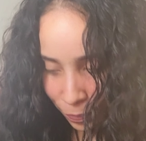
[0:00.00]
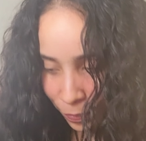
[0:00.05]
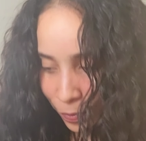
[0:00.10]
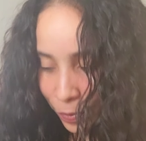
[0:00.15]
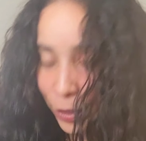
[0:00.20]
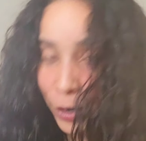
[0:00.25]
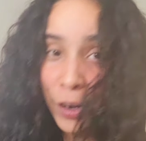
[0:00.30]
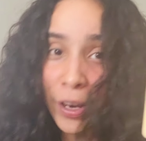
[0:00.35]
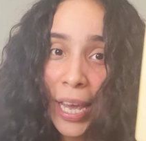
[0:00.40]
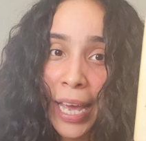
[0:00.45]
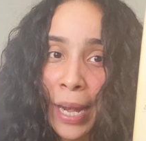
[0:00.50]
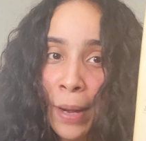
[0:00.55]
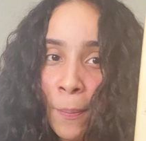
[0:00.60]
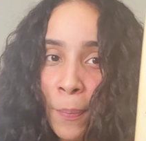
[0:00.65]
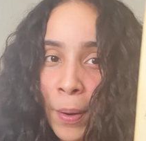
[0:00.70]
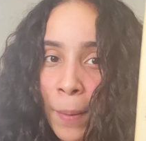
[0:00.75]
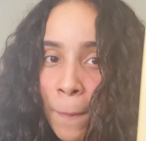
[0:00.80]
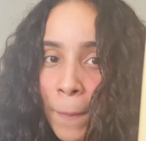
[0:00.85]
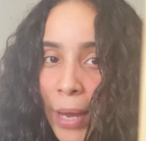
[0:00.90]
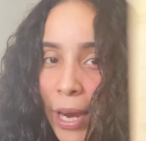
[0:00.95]
They're getting
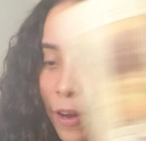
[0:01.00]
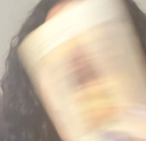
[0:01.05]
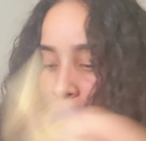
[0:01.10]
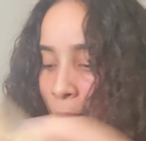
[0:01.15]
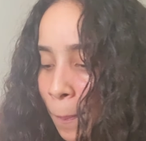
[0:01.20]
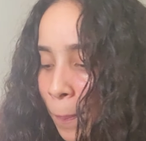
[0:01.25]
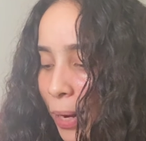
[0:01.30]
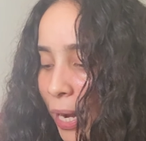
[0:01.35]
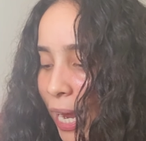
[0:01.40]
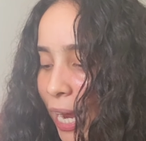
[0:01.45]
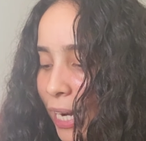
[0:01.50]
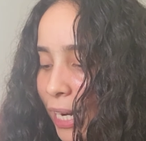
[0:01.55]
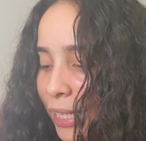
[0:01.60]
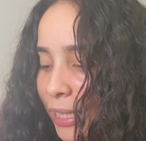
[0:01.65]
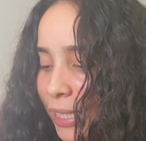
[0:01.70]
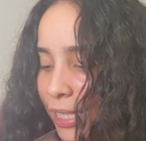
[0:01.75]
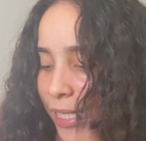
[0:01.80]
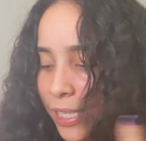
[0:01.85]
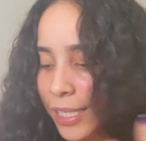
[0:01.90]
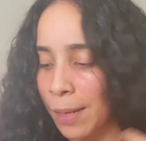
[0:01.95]
prepared. They're planning.
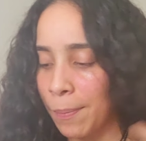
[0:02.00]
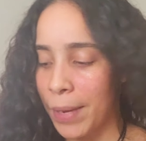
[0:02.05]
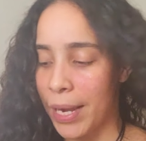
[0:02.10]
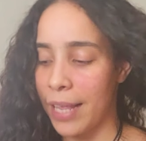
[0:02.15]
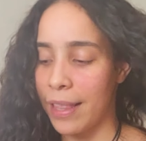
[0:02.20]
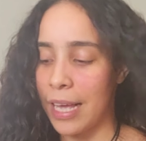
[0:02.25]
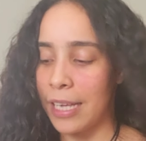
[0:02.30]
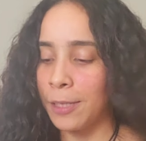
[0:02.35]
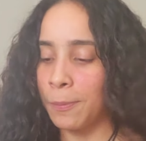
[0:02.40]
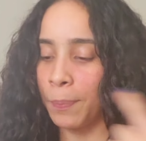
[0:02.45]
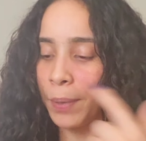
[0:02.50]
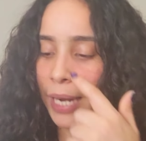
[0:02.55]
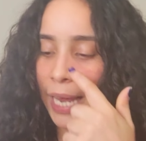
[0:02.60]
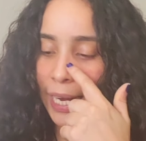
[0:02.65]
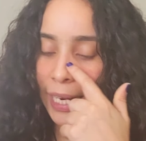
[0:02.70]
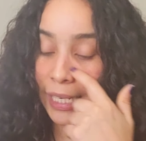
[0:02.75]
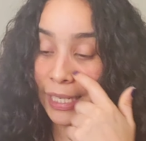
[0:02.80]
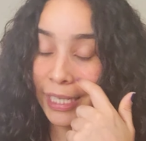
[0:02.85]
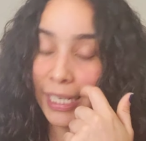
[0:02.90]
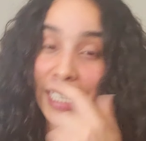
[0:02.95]
This is somebody that's
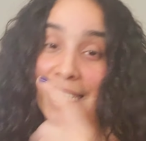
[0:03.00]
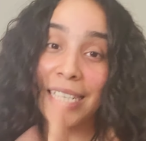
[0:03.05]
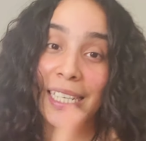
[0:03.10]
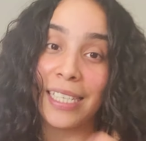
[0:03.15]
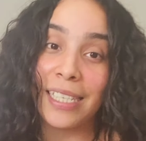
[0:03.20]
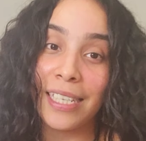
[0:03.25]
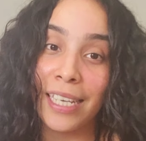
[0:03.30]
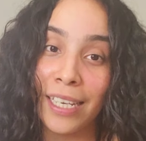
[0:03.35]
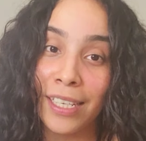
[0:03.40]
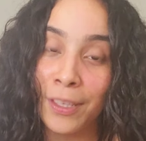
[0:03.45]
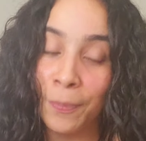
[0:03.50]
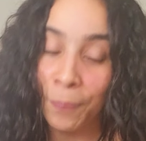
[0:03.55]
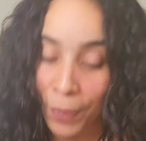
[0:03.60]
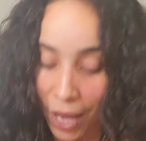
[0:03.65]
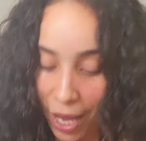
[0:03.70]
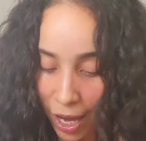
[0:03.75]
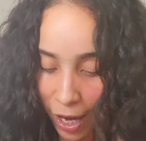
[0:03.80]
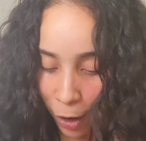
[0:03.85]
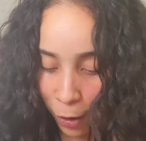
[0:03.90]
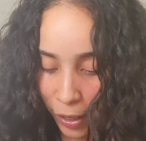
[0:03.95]
planning. 666,
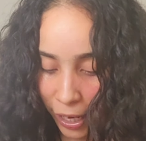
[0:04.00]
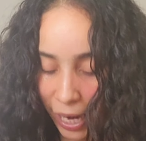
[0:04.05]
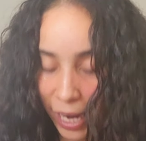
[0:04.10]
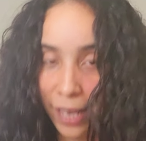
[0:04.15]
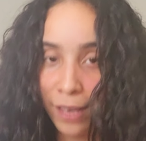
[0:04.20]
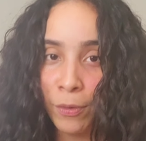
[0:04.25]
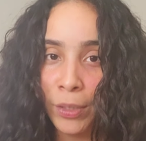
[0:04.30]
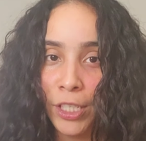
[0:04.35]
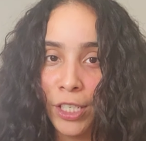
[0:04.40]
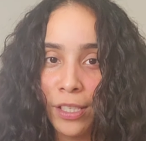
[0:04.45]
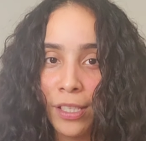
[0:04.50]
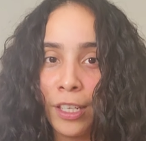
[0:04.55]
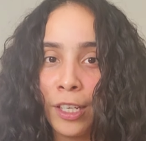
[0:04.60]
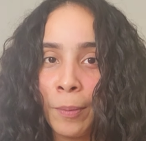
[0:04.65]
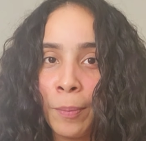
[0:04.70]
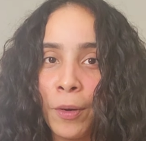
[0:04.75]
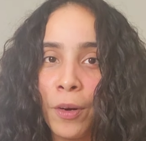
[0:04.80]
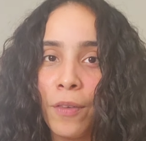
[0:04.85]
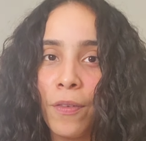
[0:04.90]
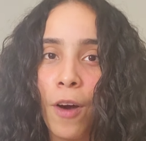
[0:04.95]
okay? Which is the
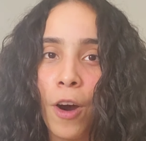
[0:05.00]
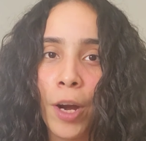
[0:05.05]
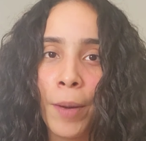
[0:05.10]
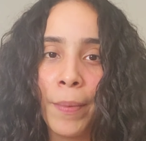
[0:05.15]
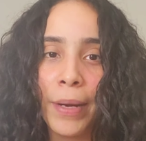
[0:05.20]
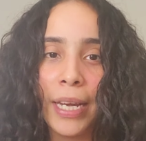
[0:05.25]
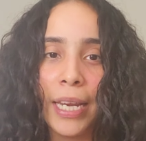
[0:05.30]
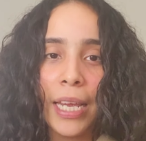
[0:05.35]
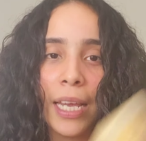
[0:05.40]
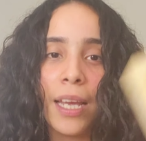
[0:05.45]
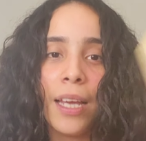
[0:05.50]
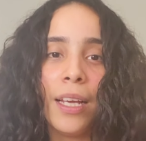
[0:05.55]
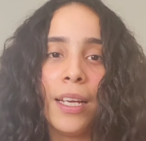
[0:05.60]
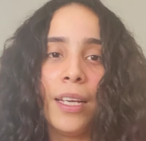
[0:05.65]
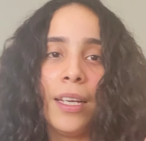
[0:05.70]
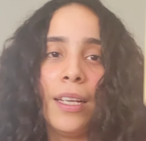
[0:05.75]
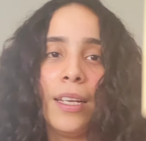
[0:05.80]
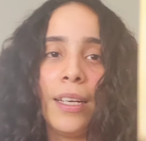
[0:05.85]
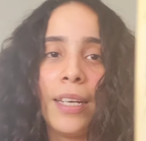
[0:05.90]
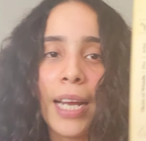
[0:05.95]
number of harmony.
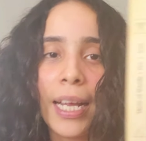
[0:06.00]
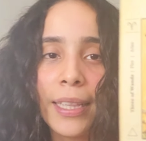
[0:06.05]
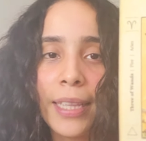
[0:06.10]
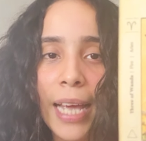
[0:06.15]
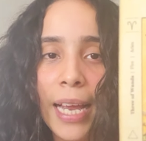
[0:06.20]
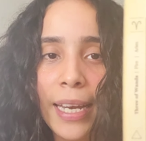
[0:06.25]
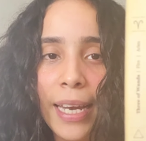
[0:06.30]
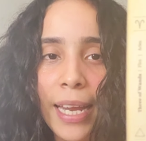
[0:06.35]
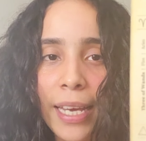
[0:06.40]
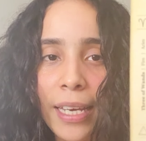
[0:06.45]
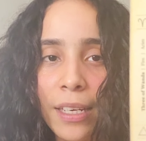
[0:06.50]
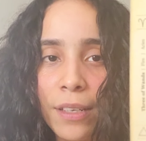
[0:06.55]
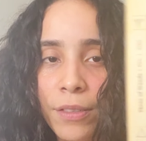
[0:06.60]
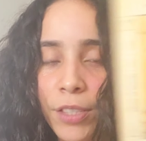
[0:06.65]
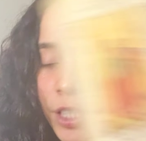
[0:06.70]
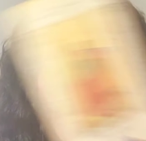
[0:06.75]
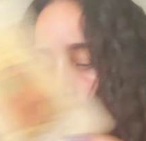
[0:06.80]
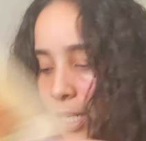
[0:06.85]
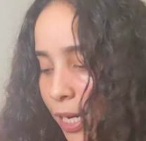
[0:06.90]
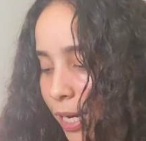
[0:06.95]
Not that negative
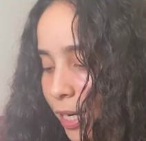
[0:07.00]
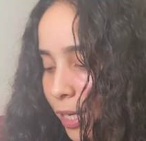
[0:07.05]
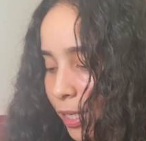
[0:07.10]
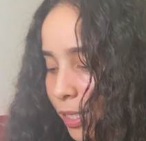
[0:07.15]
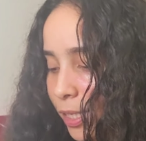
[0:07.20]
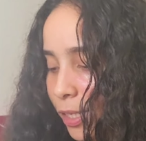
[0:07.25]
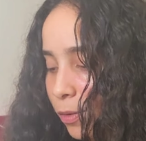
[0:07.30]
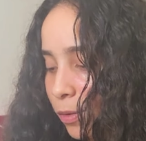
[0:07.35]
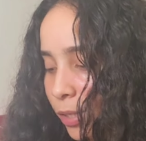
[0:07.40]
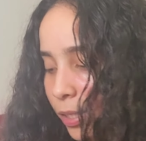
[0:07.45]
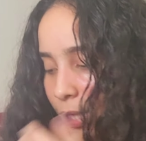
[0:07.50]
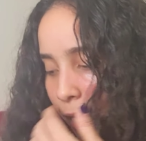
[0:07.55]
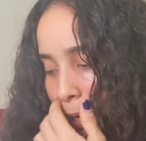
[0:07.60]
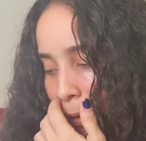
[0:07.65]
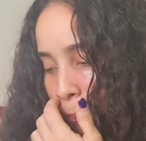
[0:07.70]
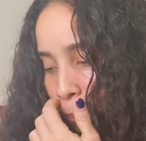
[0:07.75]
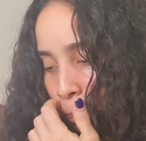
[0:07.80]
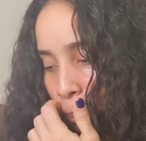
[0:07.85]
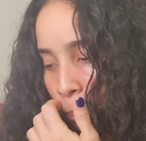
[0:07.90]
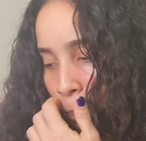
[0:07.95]
shit y'all niggas gonna say.